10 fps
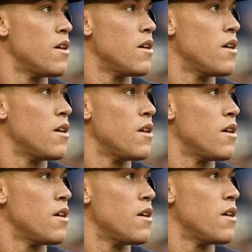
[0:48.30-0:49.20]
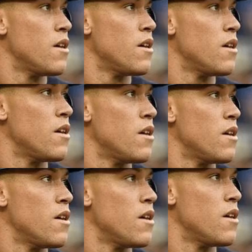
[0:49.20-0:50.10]

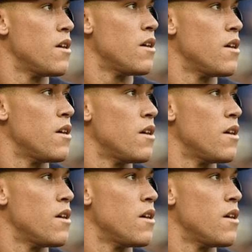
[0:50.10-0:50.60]
Nothing is said.